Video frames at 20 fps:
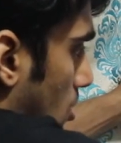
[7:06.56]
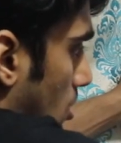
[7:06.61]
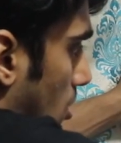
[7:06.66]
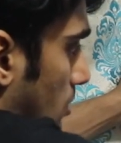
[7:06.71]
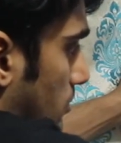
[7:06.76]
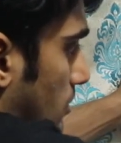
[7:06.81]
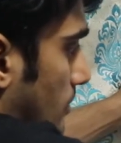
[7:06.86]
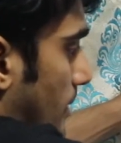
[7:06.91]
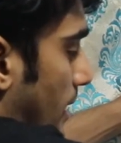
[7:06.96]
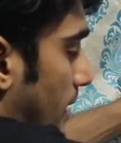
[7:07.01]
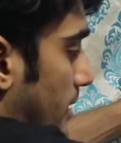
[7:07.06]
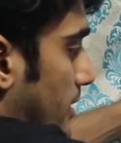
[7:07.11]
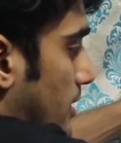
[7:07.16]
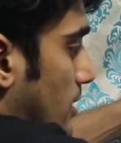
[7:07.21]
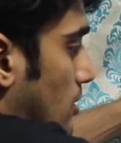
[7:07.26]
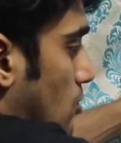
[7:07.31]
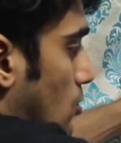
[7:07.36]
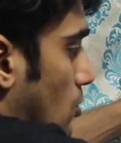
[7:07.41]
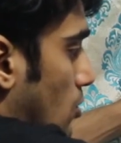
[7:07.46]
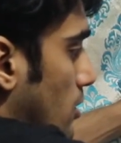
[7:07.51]
of a
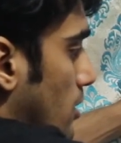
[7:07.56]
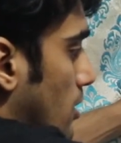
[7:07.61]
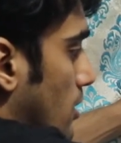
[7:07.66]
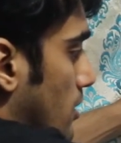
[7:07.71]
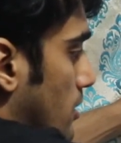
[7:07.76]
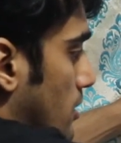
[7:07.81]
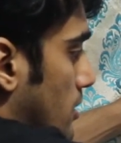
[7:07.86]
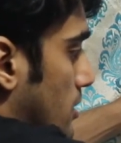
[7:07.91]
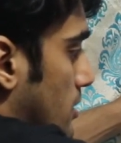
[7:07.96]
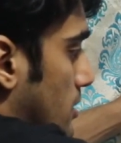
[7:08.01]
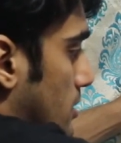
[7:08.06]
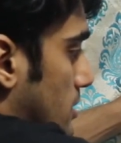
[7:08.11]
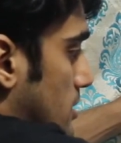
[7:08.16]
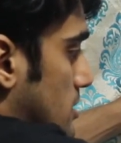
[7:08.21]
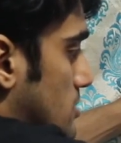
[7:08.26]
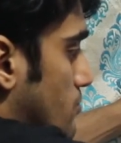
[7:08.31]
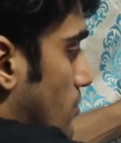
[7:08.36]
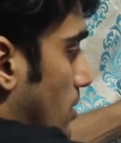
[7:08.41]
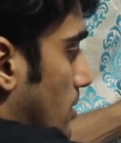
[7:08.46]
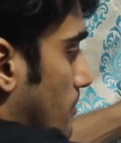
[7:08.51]
binary code
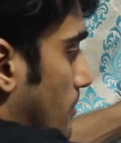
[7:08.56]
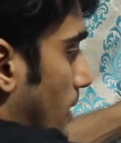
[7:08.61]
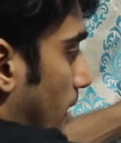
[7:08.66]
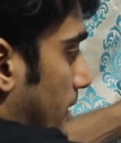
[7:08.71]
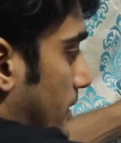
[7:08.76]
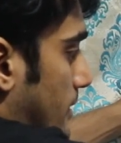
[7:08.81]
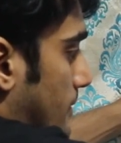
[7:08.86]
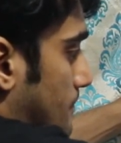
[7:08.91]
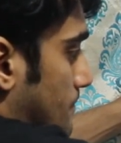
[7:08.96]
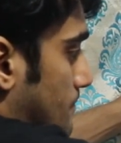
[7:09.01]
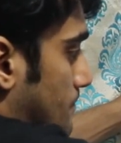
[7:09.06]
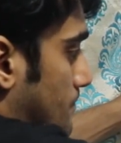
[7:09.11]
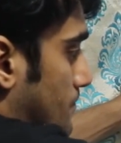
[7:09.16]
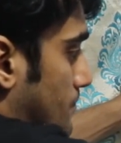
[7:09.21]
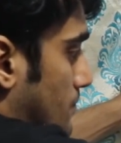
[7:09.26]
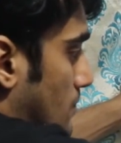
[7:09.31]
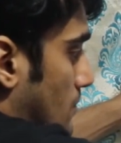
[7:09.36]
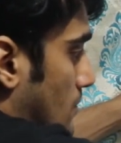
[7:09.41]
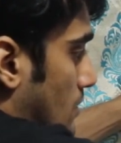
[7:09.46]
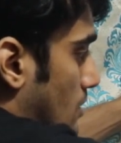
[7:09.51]
is 1 byte.
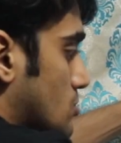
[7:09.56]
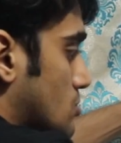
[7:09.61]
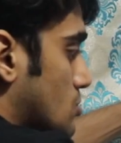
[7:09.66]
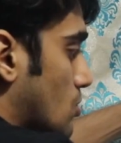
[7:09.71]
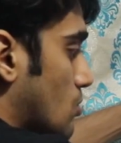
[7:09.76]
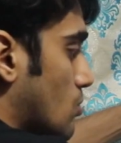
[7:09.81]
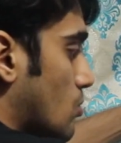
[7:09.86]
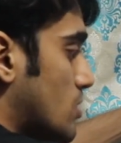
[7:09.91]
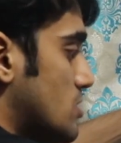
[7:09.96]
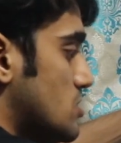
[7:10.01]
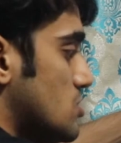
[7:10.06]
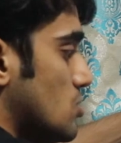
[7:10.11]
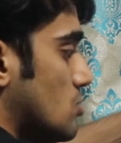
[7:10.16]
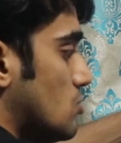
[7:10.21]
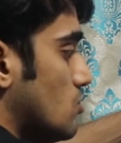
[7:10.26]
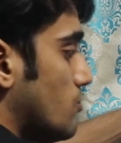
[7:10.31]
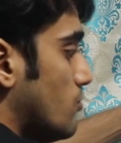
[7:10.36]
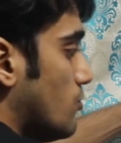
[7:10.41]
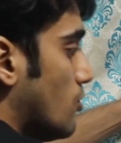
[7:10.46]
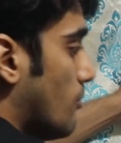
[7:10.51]
So
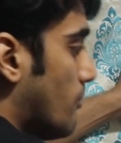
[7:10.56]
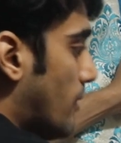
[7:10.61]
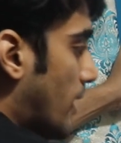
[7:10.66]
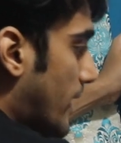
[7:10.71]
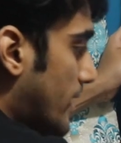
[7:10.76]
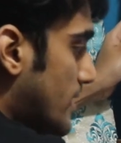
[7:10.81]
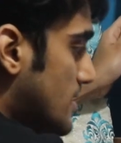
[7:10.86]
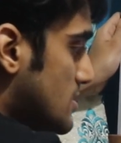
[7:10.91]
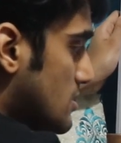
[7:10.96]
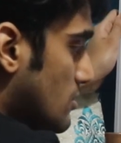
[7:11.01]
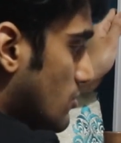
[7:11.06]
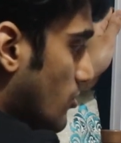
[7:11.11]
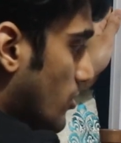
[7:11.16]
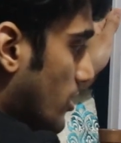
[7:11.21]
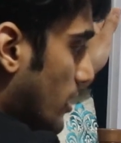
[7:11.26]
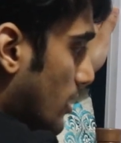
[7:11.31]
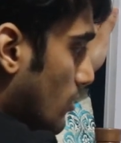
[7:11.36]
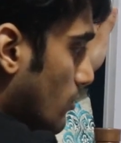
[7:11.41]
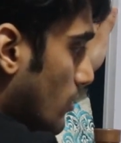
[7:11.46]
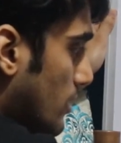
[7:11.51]
1024 bytes
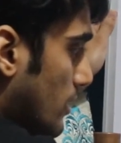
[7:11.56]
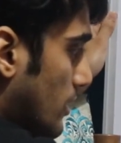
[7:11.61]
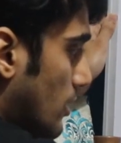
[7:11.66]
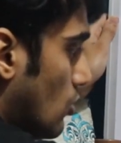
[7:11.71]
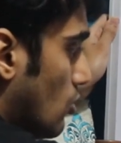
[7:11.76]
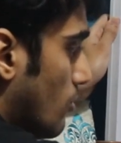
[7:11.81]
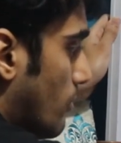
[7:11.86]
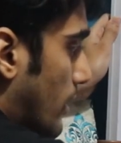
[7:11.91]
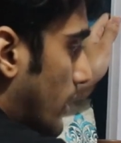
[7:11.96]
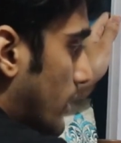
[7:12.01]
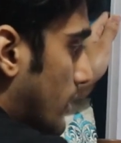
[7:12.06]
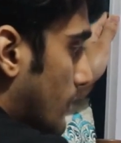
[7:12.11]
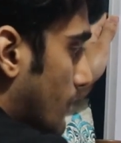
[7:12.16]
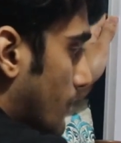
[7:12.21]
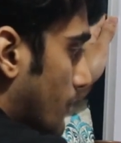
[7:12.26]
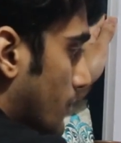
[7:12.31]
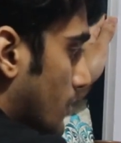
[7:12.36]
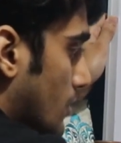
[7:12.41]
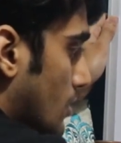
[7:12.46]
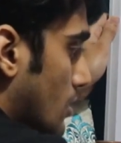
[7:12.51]
create 1 kilobyte.
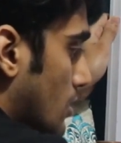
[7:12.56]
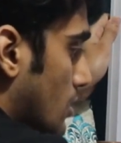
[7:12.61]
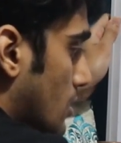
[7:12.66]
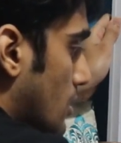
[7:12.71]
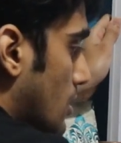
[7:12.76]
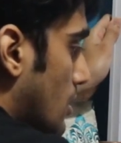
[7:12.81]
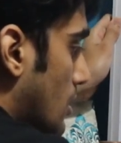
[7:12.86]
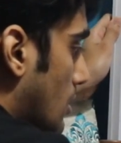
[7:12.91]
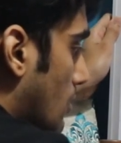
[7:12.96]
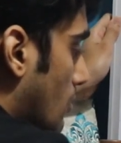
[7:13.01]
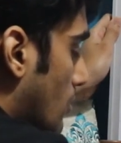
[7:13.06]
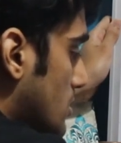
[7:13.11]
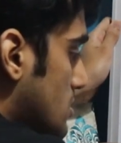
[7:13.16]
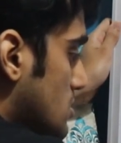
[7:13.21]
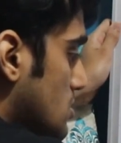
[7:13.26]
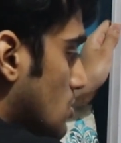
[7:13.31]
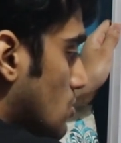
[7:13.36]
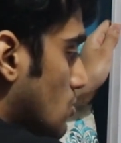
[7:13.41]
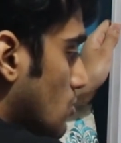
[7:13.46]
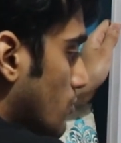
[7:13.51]

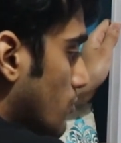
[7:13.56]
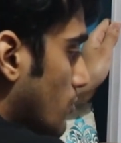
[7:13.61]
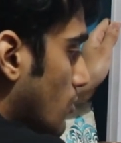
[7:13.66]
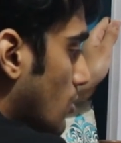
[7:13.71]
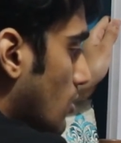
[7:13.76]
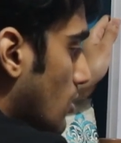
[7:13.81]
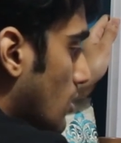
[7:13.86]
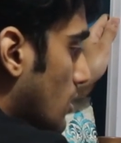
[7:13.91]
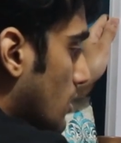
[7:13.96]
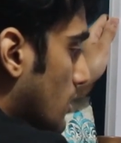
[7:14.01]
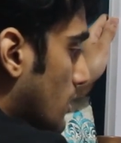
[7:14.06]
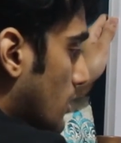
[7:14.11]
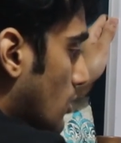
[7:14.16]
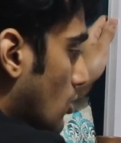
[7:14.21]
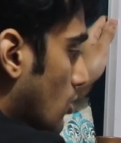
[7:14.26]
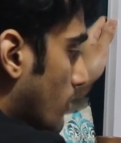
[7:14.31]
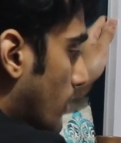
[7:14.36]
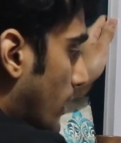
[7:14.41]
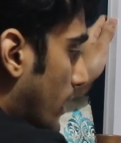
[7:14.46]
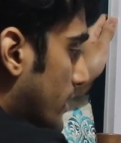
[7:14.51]
1024
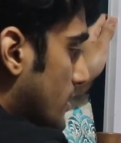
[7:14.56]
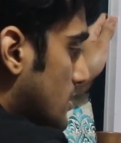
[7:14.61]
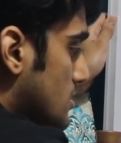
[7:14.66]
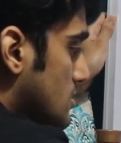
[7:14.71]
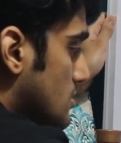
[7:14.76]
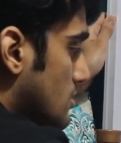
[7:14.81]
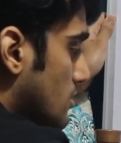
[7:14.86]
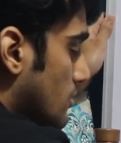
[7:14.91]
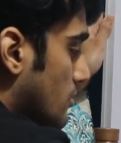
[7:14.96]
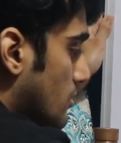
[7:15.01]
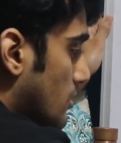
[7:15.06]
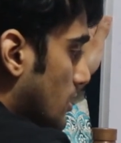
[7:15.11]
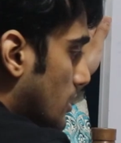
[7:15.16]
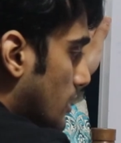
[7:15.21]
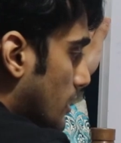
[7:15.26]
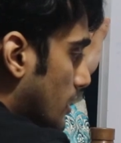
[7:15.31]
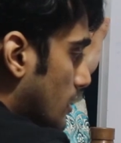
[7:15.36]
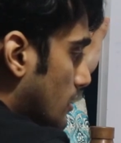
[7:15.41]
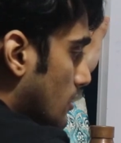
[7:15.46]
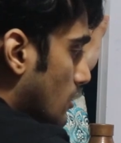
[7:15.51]
kilobytes
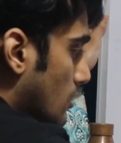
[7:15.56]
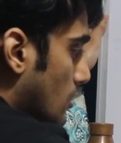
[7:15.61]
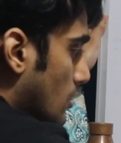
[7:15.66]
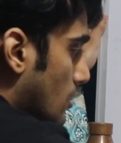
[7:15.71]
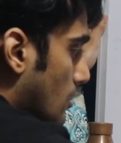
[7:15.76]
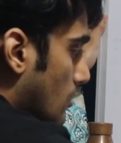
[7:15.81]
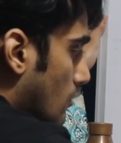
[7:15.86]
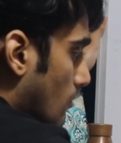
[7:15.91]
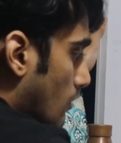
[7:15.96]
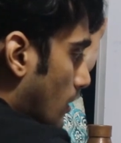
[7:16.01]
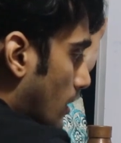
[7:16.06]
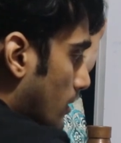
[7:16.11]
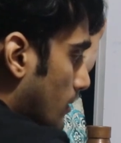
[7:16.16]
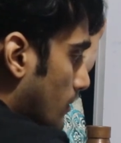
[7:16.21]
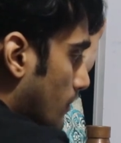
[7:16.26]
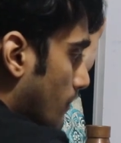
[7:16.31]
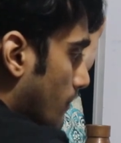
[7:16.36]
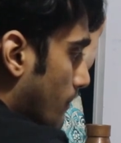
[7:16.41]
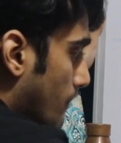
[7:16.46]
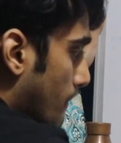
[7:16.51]
create 1
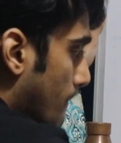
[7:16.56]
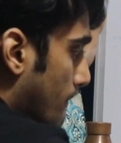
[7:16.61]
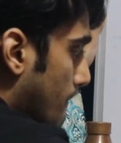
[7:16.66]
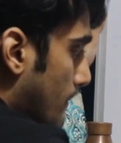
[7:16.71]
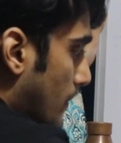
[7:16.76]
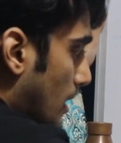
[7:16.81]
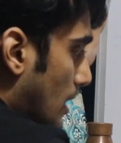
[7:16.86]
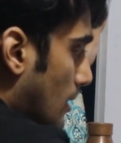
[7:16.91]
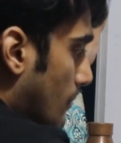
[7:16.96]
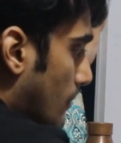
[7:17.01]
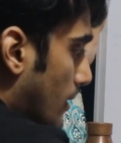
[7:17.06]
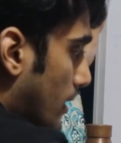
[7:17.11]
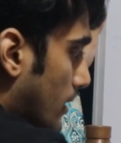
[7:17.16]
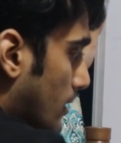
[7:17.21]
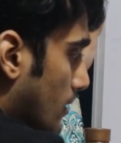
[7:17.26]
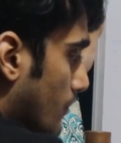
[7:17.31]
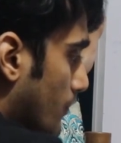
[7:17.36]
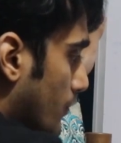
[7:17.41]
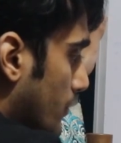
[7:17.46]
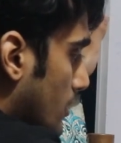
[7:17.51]

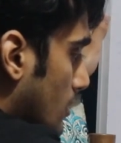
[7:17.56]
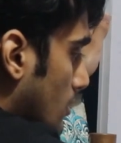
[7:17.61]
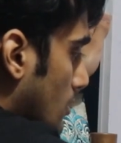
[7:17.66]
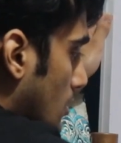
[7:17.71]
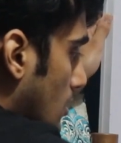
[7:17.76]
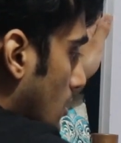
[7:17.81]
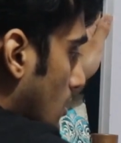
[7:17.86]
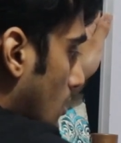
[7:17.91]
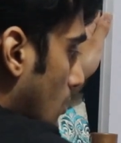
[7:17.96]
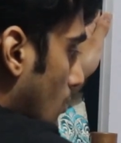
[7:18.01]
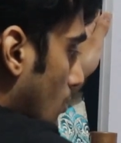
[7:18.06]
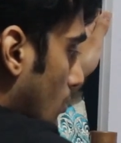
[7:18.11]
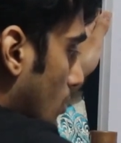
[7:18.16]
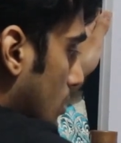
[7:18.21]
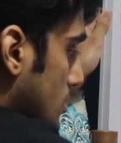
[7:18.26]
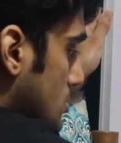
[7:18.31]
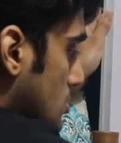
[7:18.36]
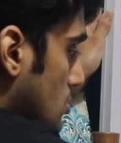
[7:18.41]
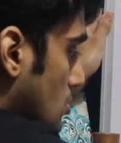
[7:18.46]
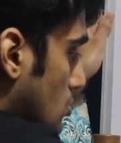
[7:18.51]
megabyte.
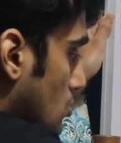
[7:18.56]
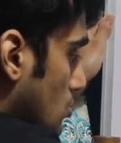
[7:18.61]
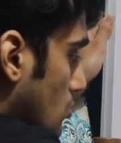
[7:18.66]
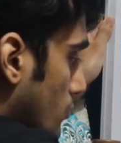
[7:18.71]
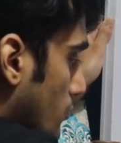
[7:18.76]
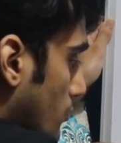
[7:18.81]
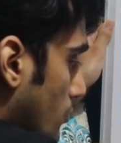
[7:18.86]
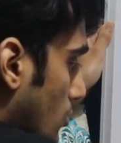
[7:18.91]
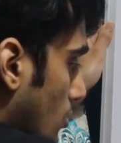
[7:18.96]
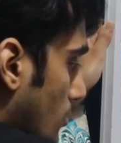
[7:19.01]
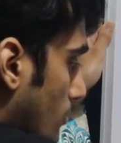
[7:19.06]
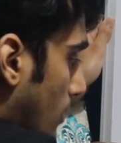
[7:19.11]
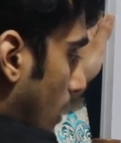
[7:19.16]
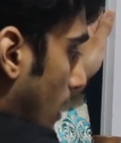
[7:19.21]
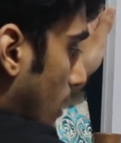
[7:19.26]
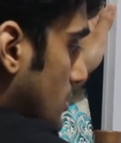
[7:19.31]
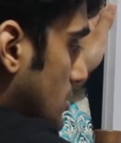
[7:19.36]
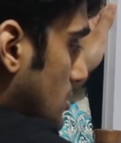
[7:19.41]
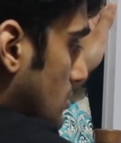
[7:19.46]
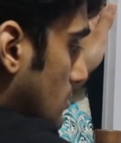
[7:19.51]
1024
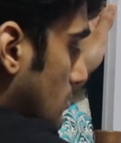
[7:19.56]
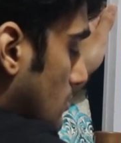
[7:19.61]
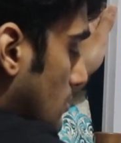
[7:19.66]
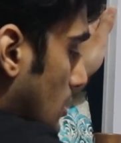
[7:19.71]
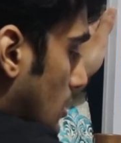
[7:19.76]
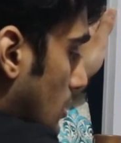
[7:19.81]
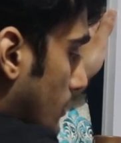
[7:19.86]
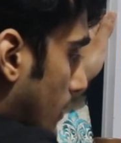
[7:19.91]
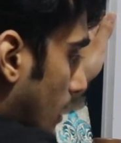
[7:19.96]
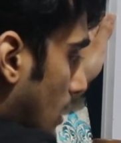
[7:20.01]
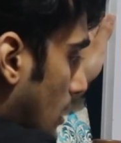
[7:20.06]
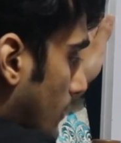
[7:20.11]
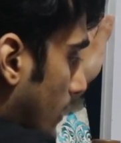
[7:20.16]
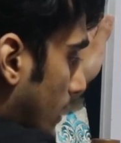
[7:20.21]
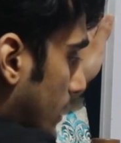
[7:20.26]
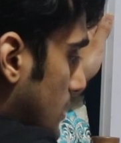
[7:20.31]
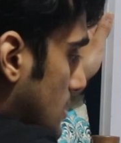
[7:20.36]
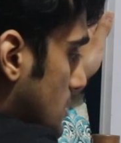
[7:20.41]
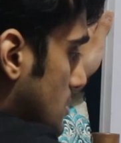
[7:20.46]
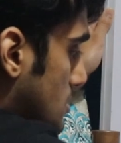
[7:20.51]

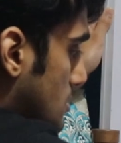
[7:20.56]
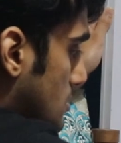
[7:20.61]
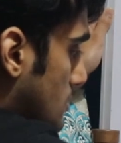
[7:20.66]
megabytes